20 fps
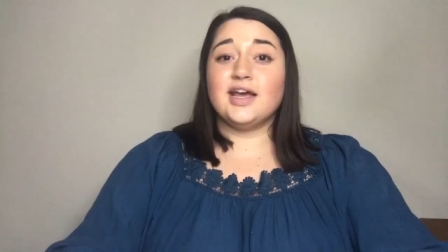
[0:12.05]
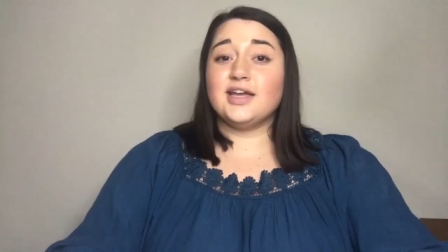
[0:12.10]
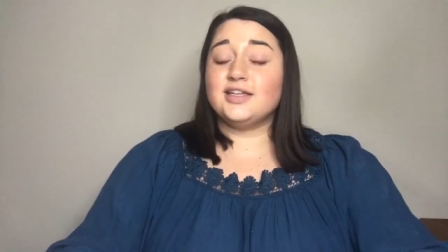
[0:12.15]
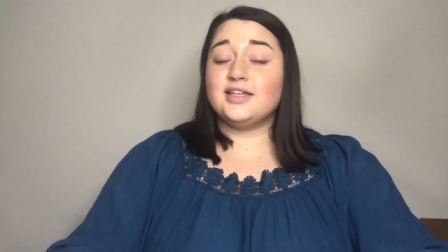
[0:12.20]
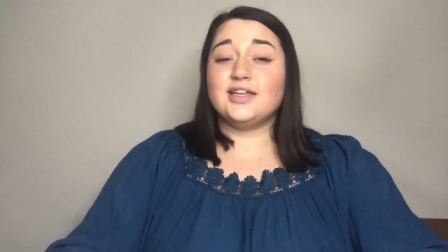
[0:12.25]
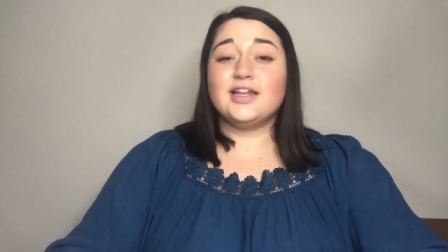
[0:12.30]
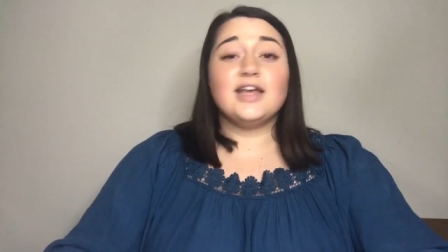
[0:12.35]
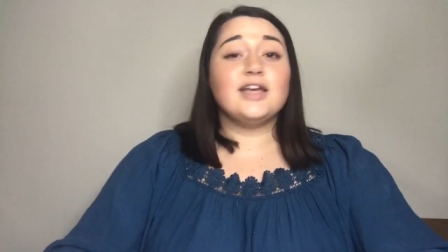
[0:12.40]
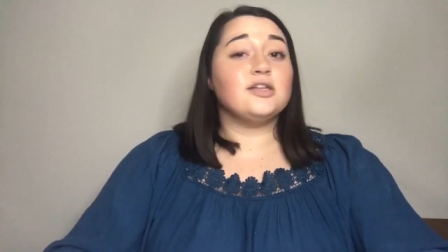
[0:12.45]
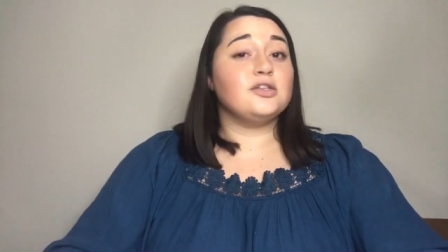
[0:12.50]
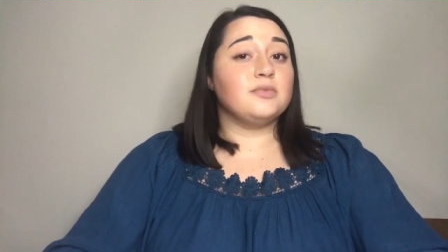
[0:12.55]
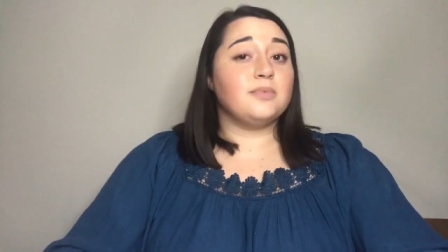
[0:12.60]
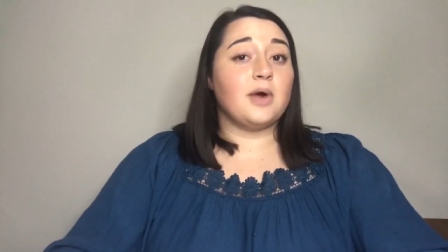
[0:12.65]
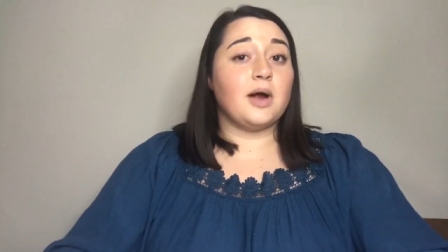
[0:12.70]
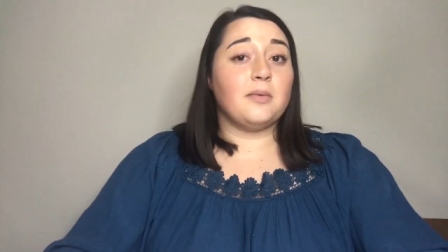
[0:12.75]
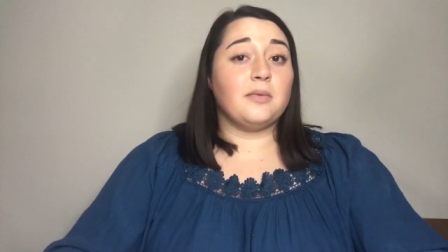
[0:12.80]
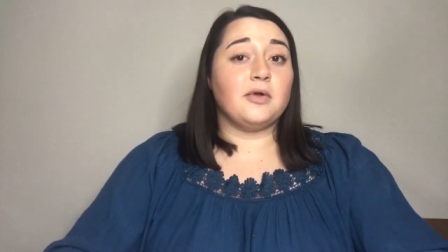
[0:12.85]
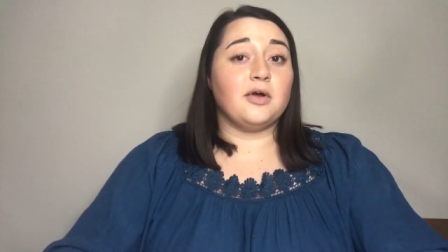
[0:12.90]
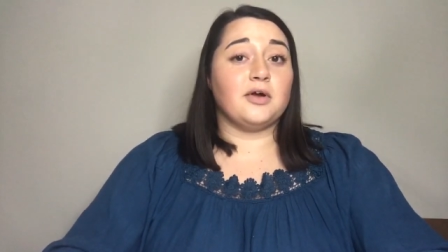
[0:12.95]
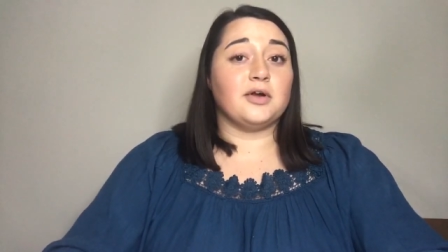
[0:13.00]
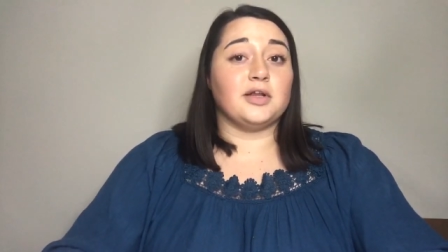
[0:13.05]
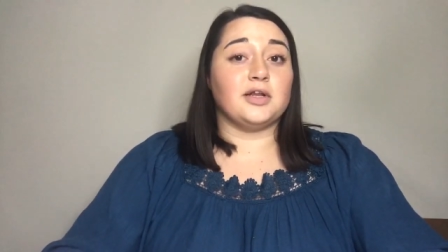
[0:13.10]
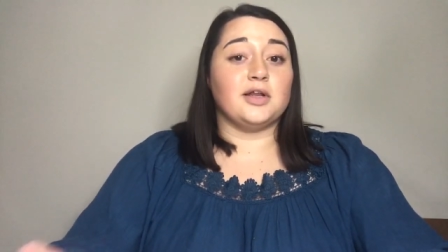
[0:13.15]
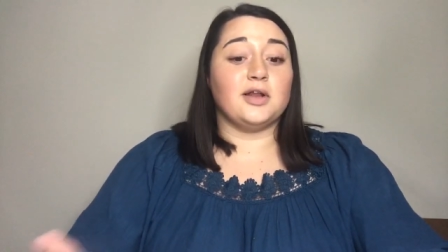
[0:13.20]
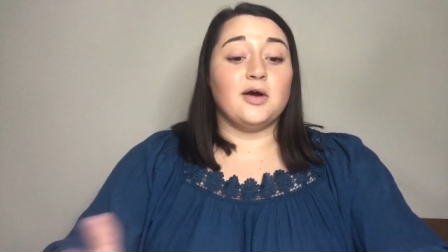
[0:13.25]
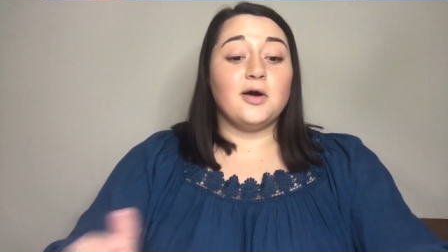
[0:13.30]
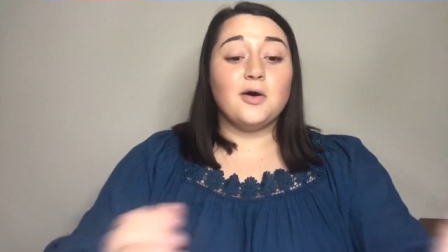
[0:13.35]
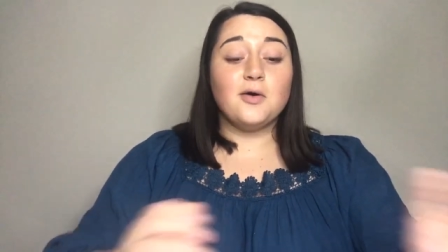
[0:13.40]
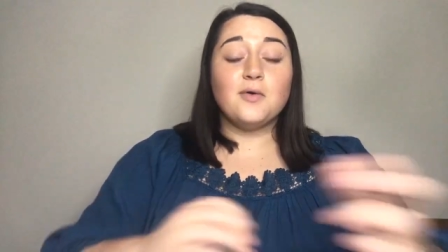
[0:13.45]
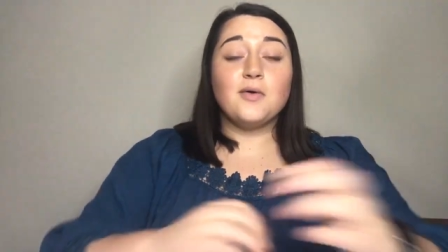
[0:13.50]
In today's you probably already
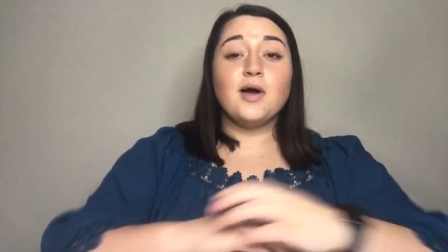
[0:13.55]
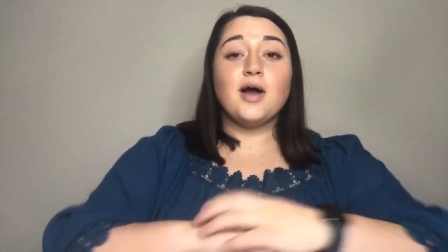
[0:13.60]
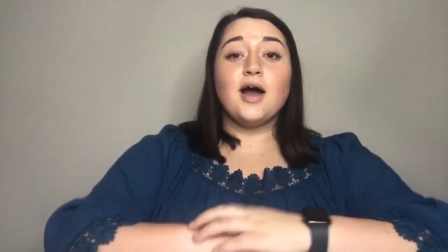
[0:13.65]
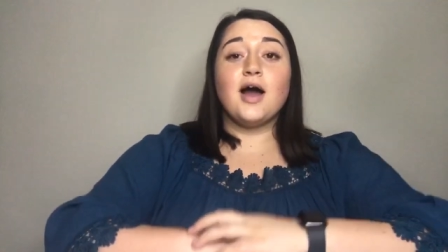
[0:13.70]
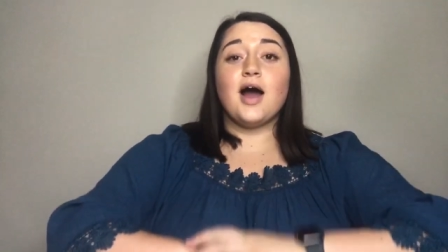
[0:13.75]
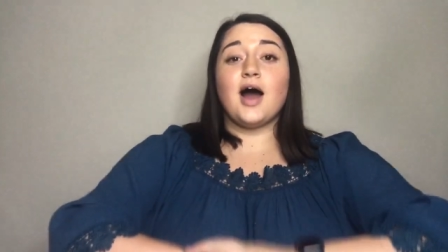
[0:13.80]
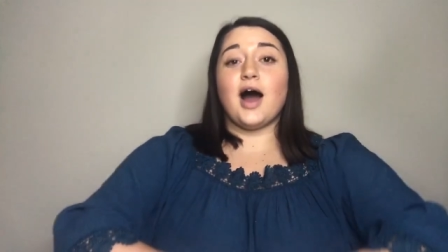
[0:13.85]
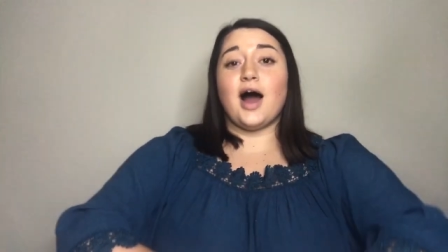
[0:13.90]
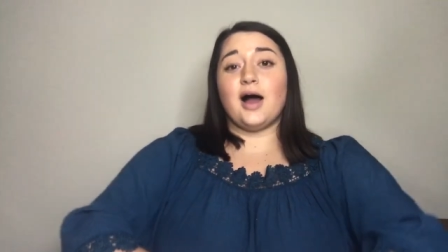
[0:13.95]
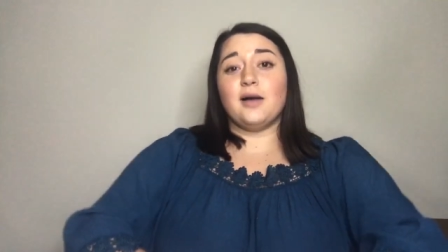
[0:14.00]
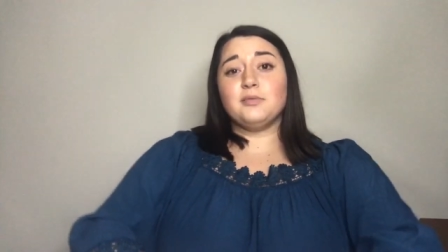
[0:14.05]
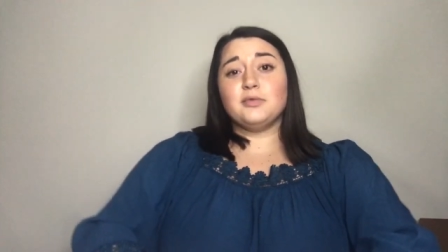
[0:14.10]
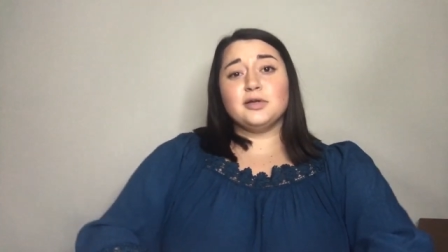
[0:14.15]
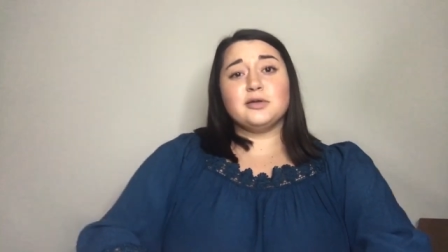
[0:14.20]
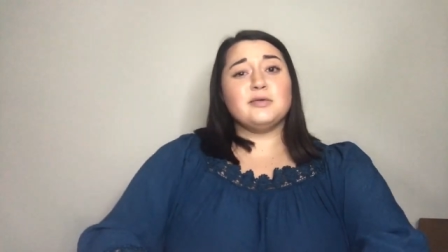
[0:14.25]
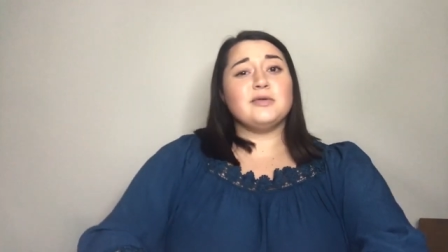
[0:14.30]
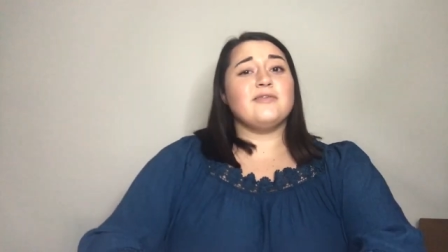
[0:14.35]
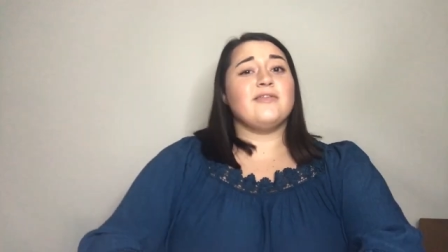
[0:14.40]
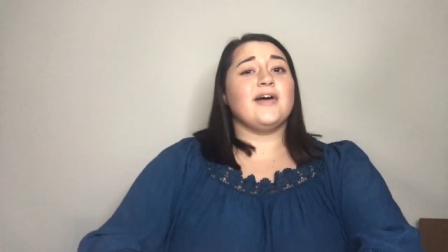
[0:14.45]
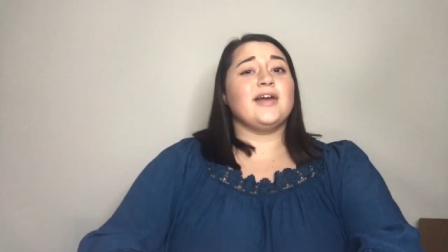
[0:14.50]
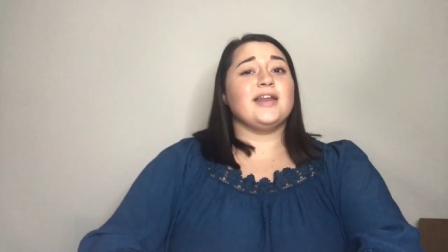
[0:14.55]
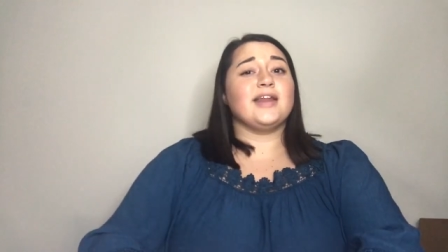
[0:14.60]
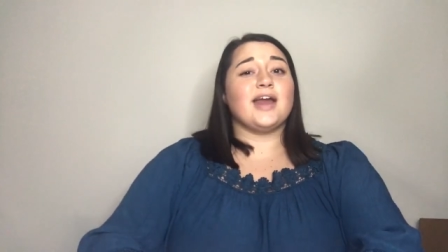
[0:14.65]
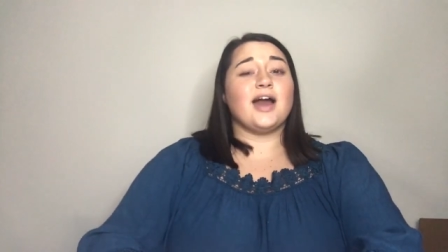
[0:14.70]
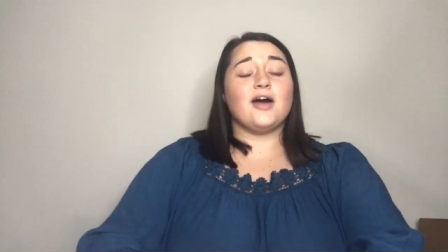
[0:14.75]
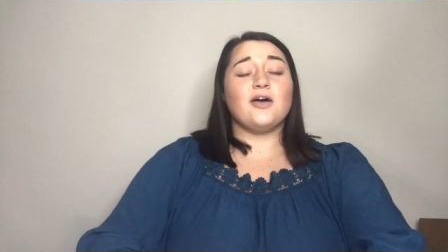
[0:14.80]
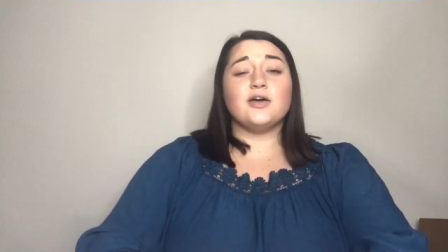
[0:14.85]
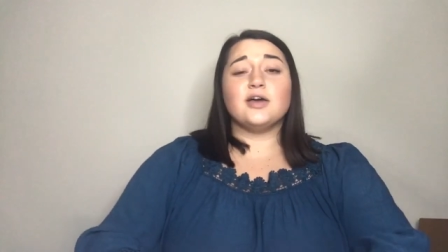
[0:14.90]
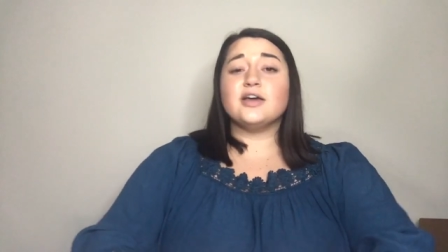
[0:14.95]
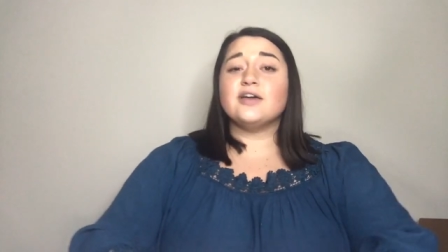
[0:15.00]
know, I'm going to be finding
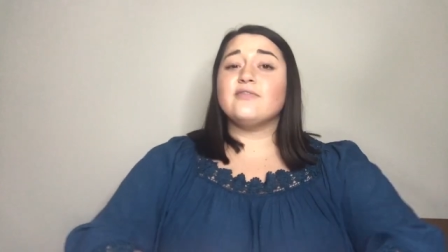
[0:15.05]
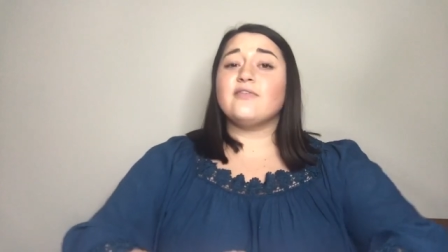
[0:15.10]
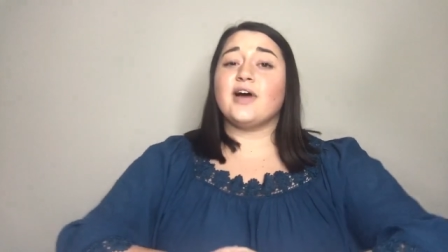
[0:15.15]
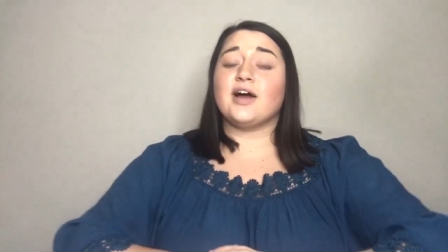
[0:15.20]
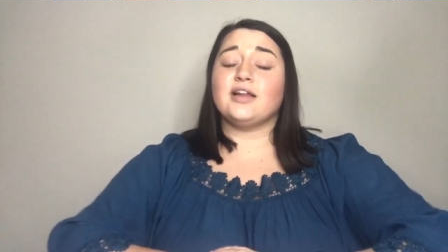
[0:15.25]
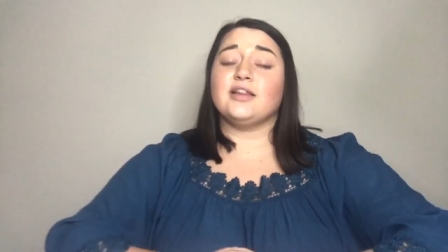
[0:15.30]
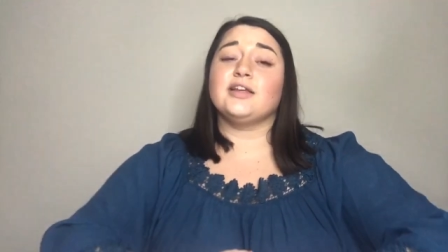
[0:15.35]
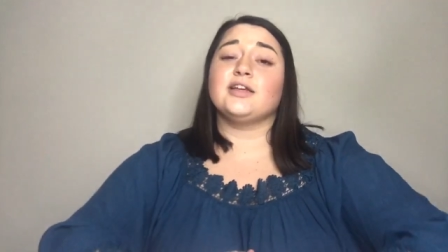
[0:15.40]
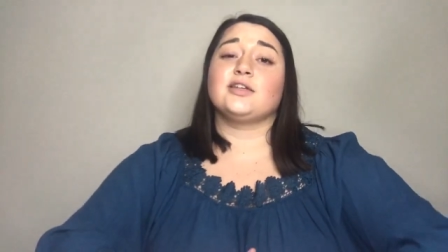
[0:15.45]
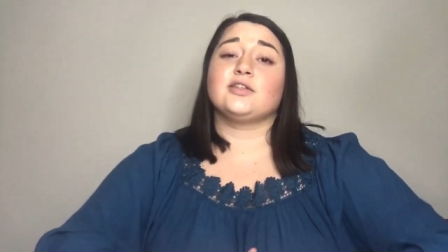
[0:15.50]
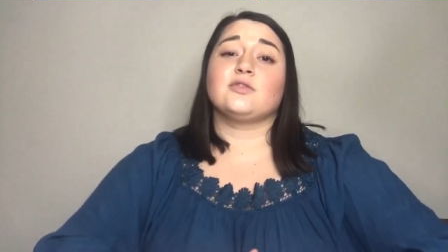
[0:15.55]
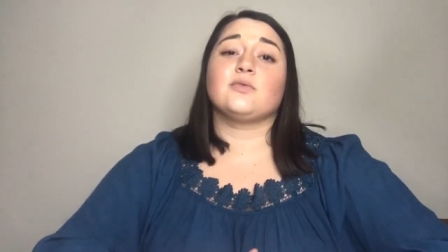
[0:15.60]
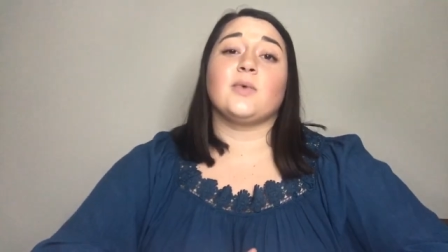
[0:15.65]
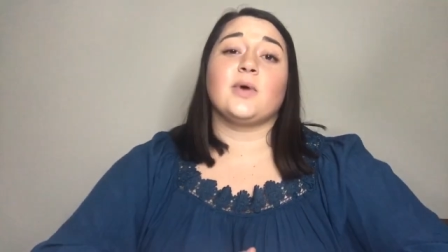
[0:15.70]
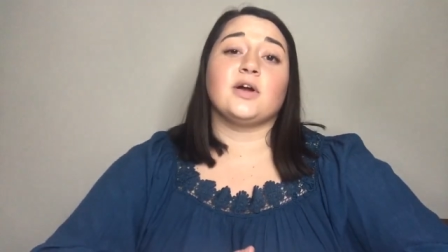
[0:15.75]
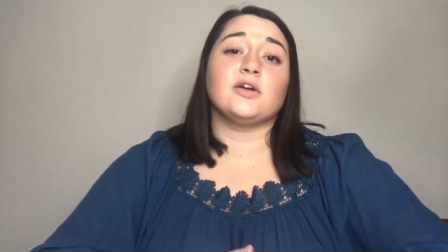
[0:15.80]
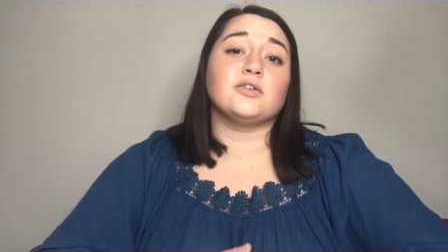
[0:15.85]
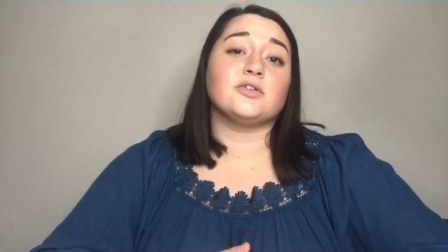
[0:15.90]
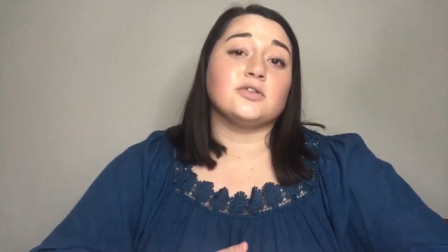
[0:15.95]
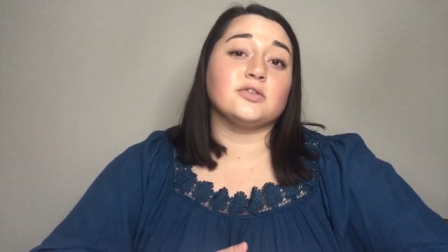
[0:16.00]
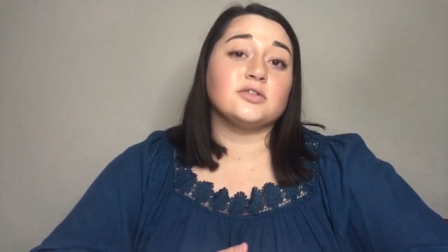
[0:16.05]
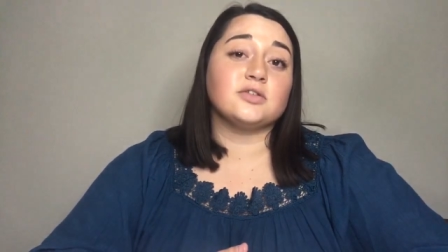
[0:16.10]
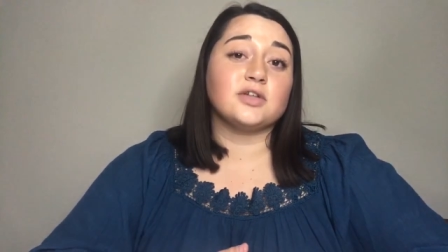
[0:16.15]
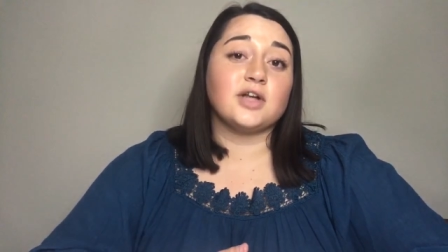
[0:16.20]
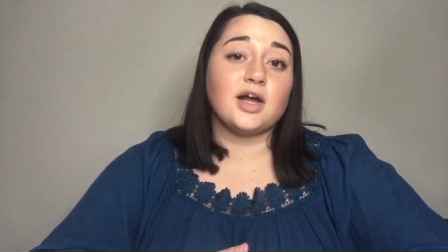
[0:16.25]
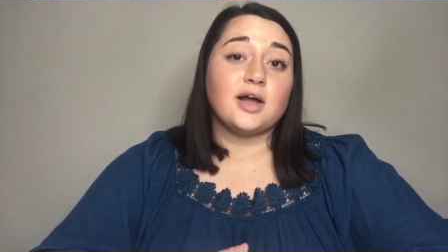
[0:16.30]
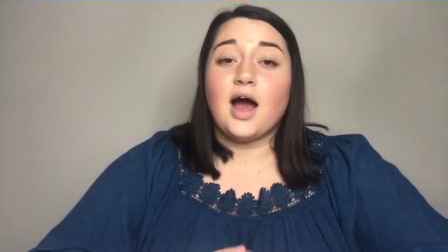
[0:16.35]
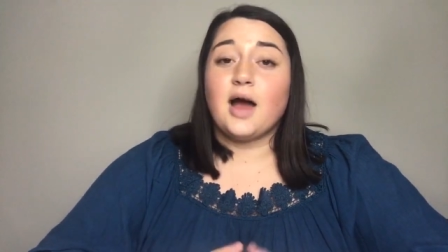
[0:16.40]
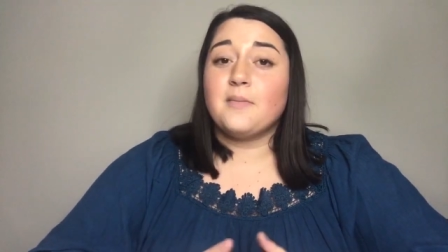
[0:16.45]
out if I like square drills or not.